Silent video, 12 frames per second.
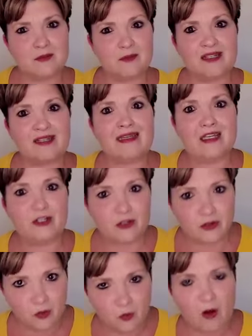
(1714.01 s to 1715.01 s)
to be
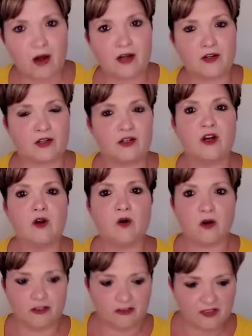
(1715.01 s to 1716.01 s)
near the water
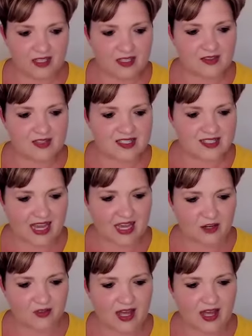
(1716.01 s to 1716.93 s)
or feet in the sand,